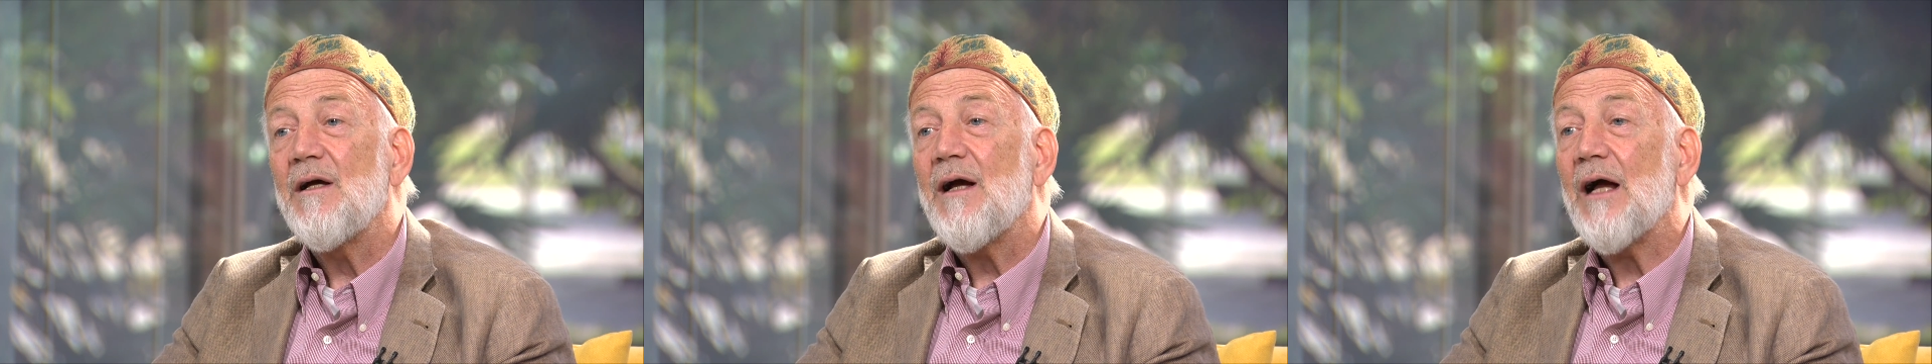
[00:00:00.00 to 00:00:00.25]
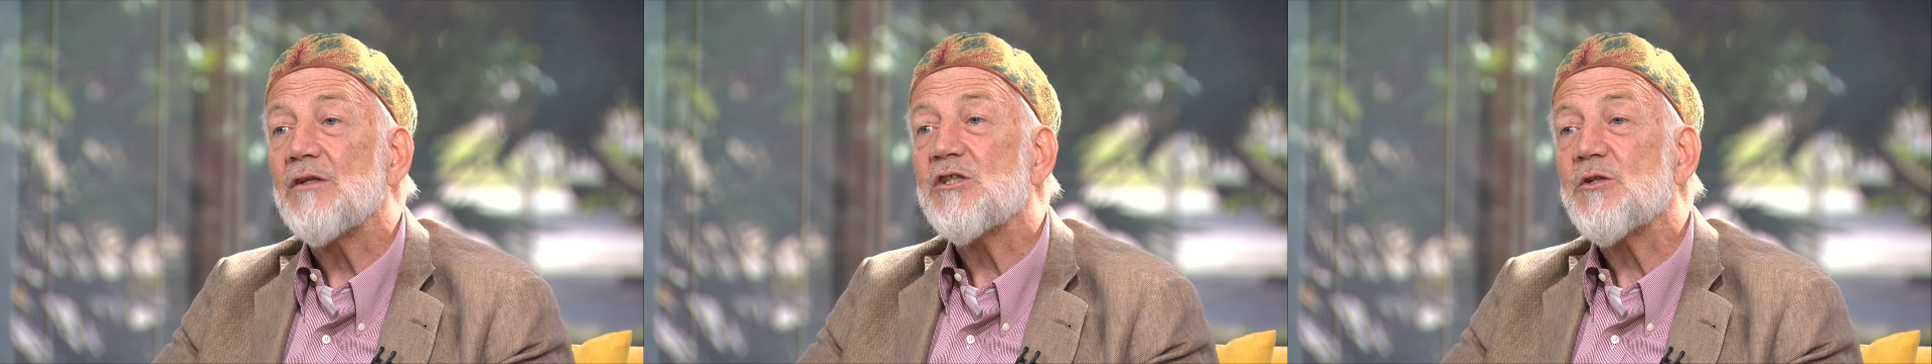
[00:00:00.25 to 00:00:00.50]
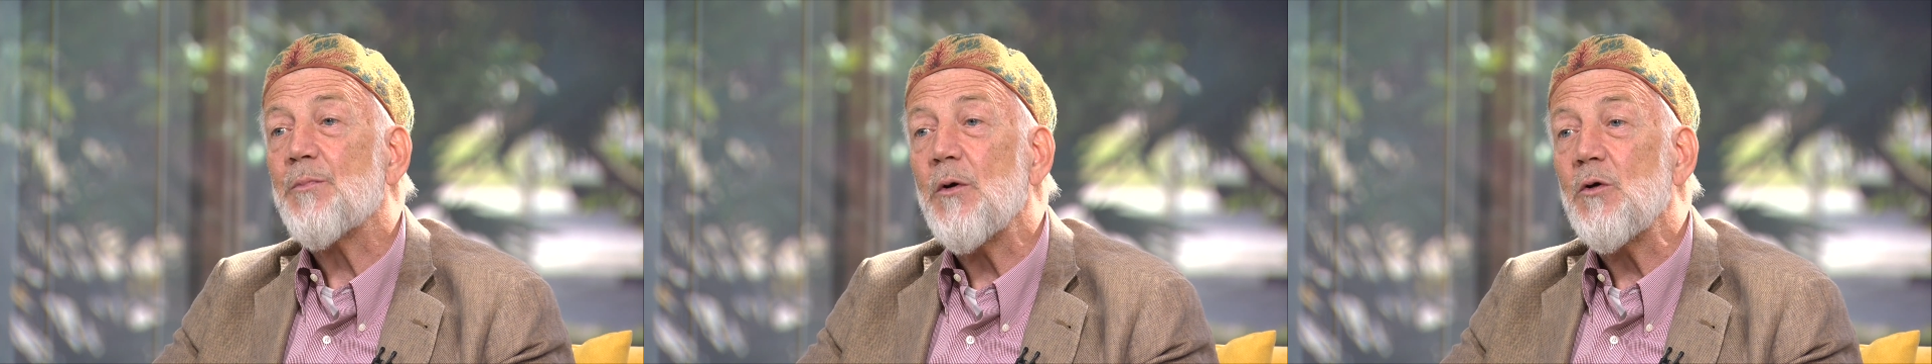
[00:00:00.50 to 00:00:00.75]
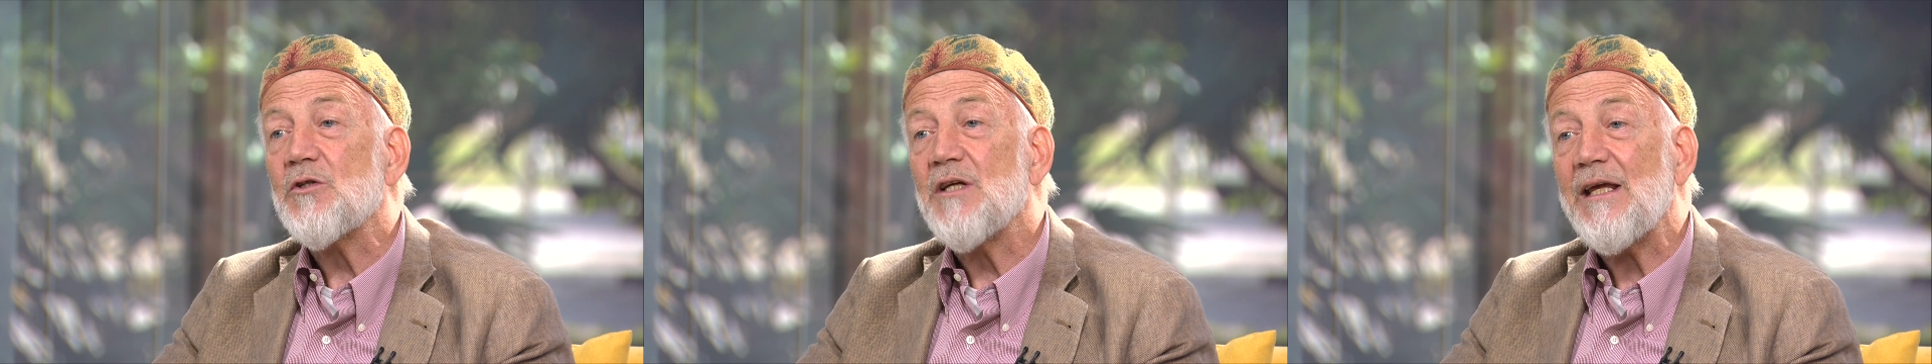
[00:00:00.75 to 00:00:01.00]
and
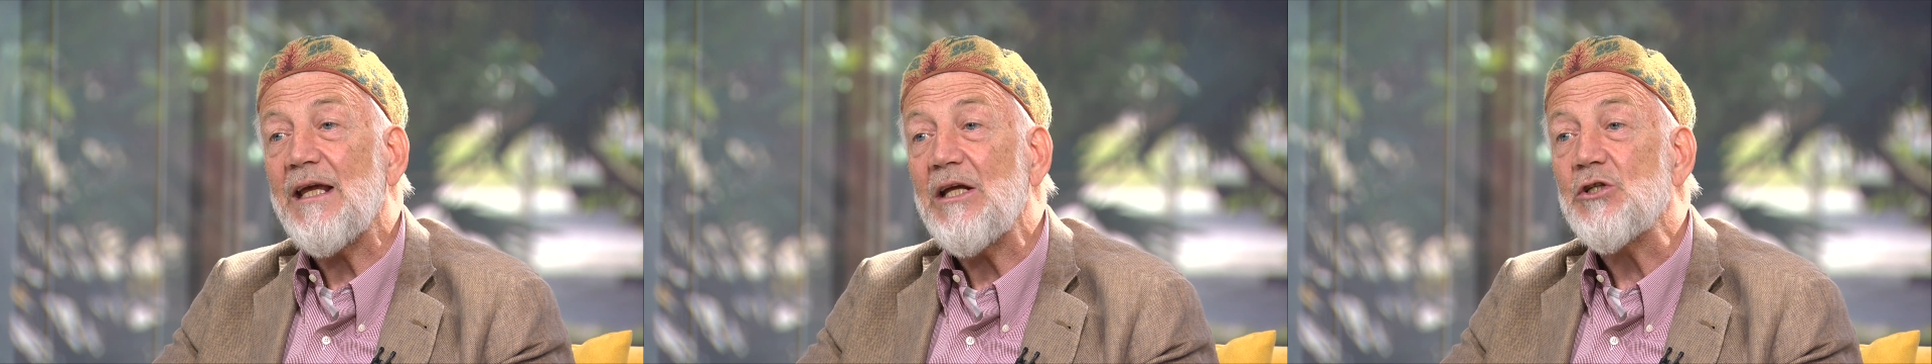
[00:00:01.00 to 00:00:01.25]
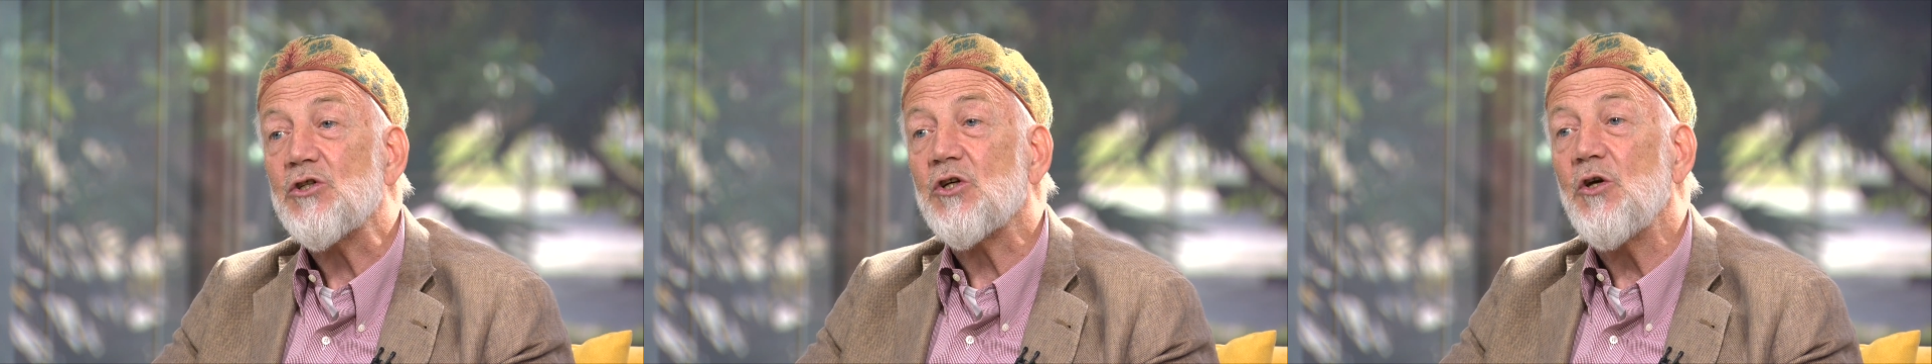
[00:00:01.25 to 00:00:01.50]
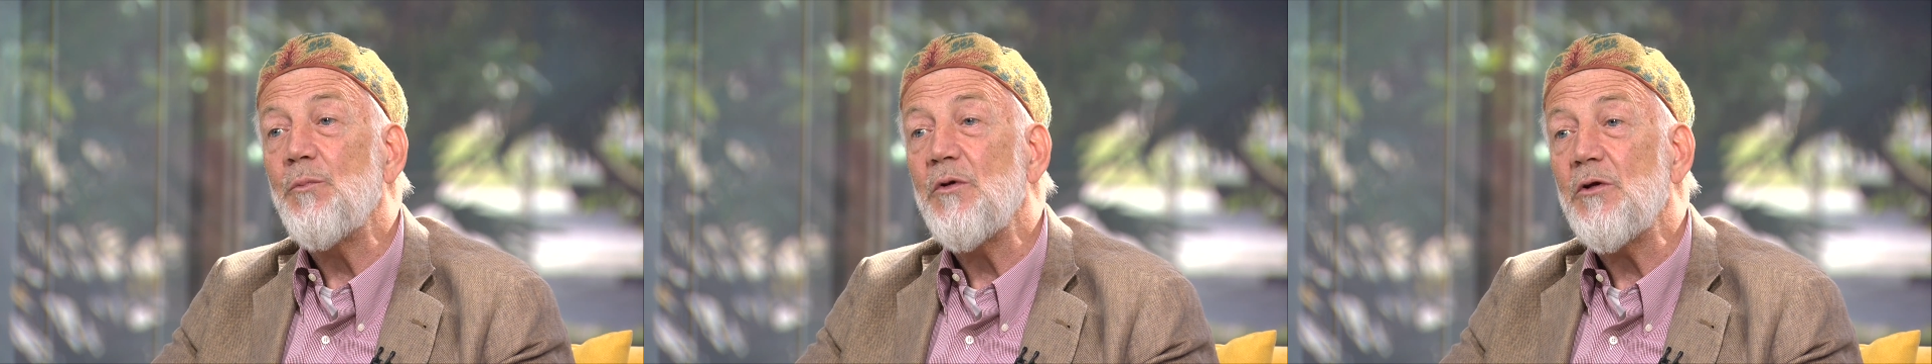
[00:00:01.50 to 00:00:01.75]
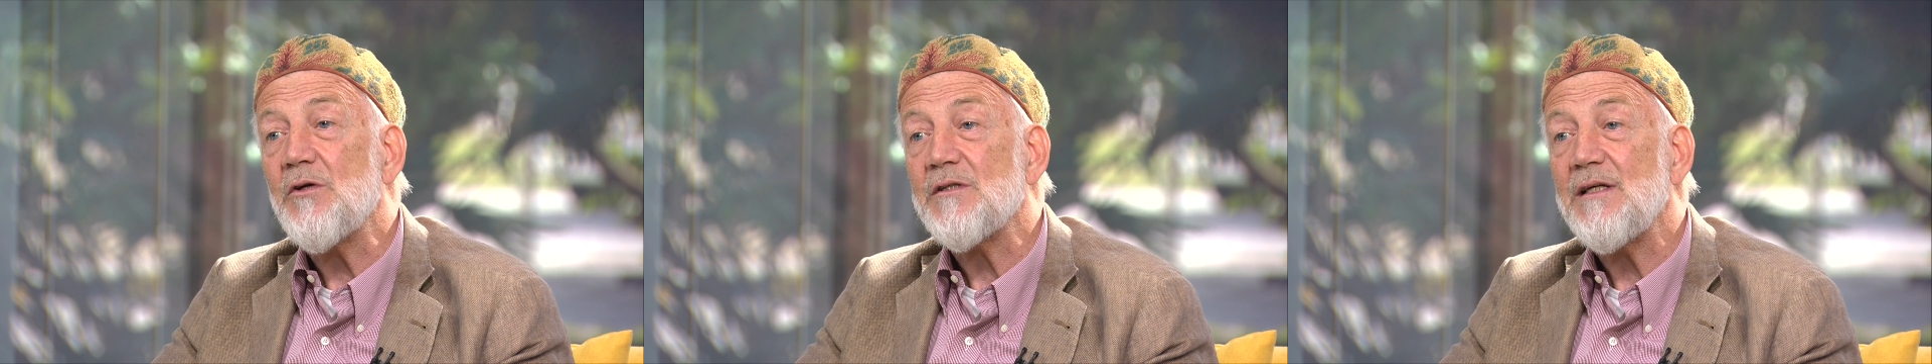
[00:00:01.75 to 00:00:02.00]
spoke to each
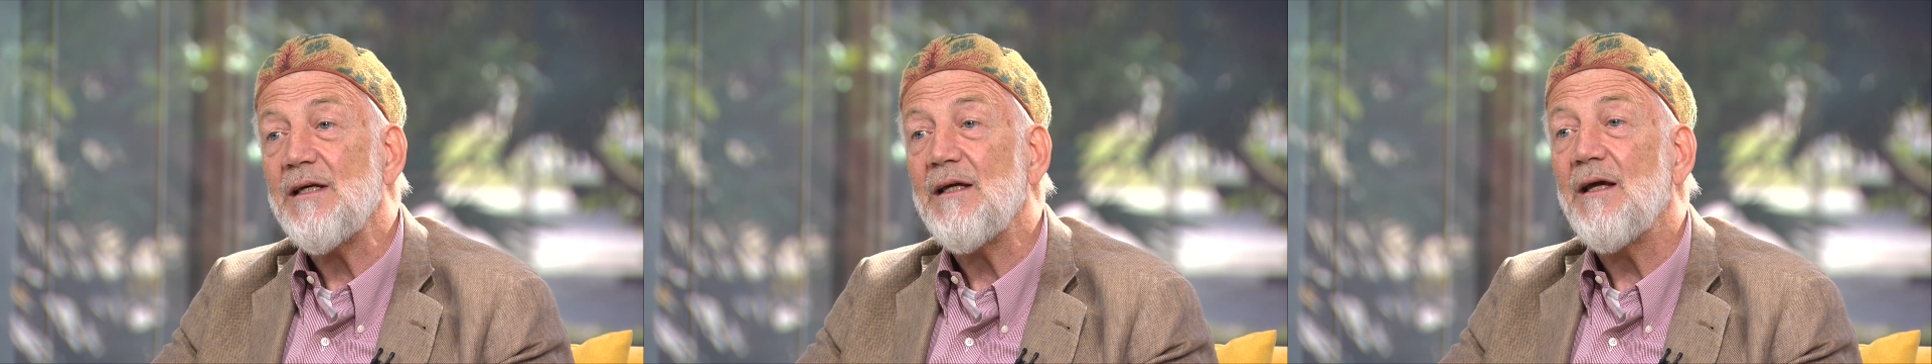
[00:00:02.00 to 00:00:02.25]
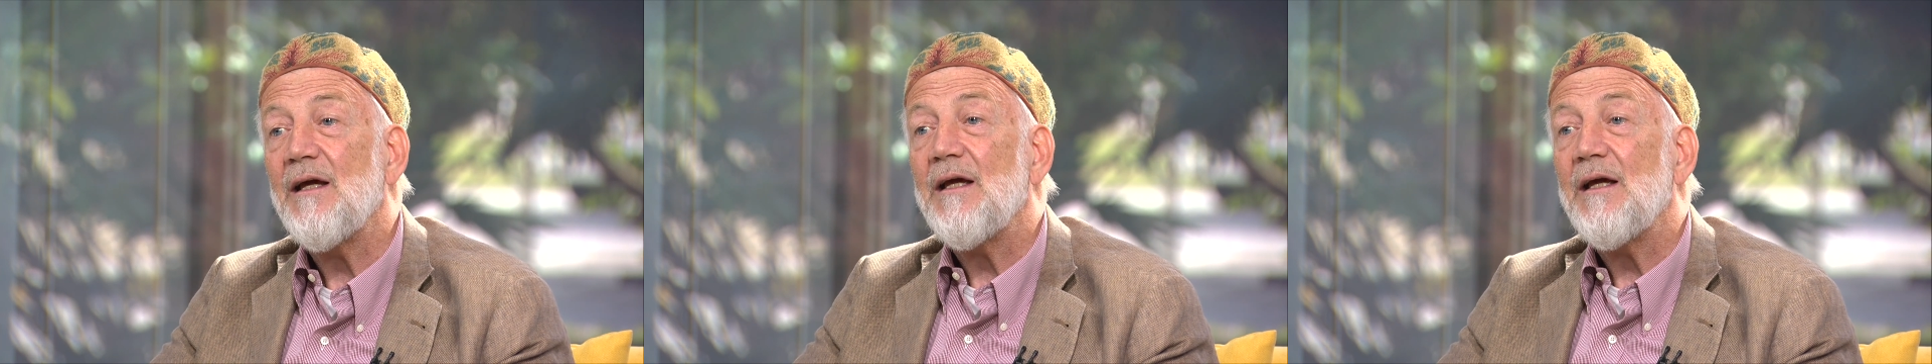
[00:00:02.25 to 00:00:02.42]
community